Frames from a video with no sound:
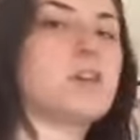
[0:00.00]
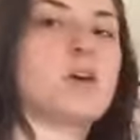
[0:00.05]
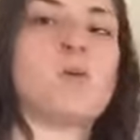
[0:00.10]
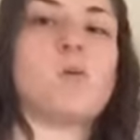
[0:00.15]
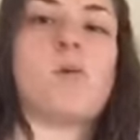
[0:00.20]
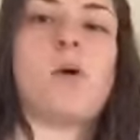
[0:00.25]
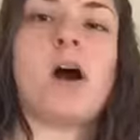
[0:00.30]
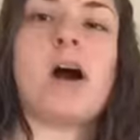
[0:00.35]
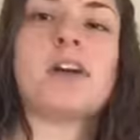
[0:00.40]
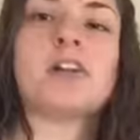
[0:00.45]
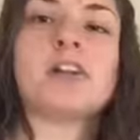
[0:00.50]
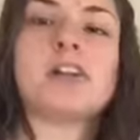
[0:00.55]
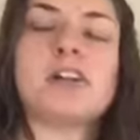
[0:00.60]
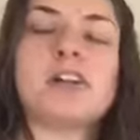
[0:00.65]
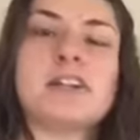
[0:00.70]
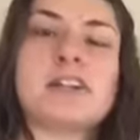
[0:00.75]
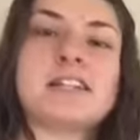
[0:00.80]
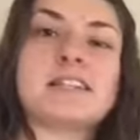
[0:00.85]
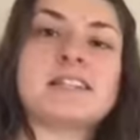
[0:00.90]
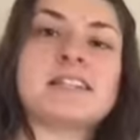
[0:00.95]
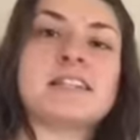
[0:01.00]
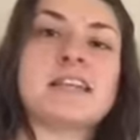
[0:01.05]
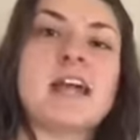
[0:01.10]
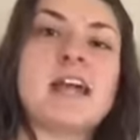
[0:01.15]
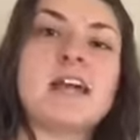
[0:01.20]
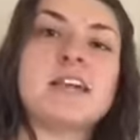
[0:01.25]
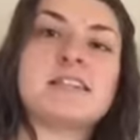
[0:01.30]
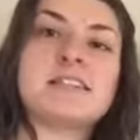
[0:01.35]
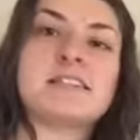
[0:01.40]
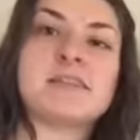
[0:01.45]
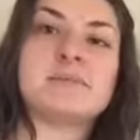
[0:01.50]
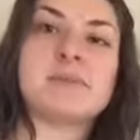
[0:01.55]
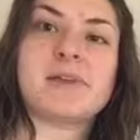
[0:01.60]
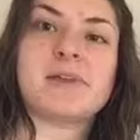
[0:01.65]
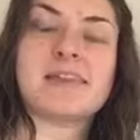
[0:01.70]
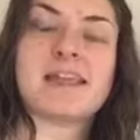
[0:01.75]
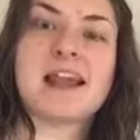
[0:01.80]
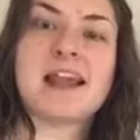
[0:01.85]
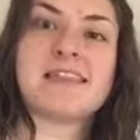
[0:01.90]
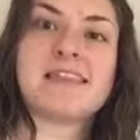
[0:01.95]
water is
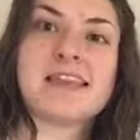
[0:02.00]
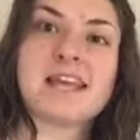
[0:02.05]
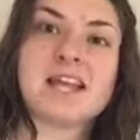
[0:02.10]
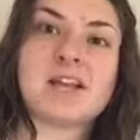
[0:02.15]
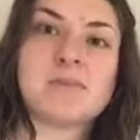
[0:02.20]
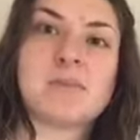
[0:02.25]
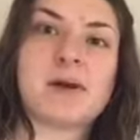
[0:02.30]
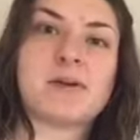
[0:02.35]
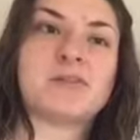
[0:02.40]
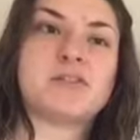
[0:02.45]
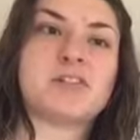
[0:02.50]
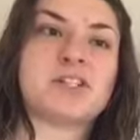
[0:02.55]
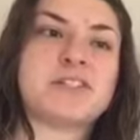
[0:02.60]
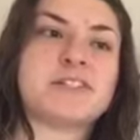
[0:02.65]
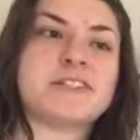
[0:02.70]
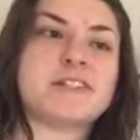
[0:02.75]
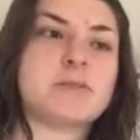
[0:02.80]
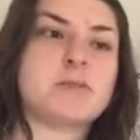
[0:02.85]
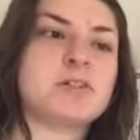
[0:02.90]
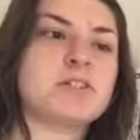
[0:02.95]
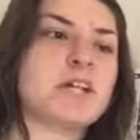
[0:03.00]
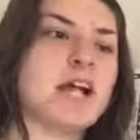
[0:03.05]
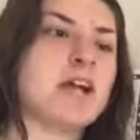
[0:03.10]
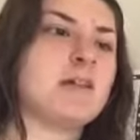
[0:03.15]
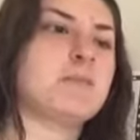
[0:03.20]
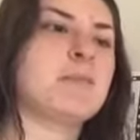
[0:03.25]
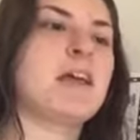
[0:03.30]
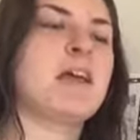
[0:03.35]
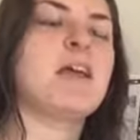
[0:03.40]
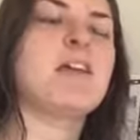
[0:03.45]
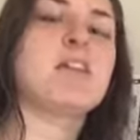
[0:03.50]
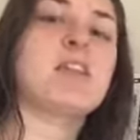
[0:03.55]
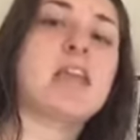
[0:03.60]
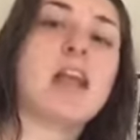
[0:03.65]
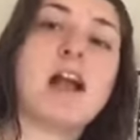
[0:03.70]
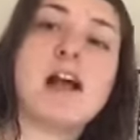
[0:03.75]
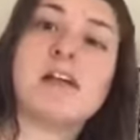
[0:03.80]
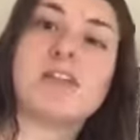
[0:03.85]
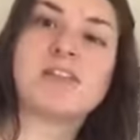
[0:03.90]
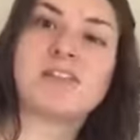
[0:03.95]
something that I think about during summertime.
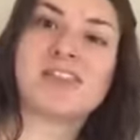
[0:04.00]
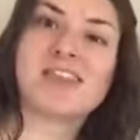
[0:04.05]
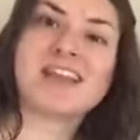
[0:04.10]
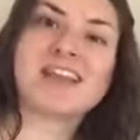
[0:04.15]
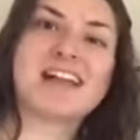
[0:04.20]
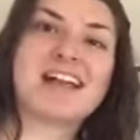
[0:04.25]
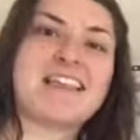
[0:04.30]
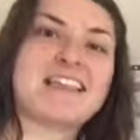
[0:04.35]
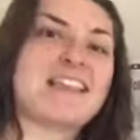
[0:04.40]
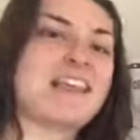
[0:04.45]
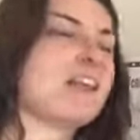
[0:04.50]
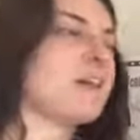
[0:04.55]
The other thing I think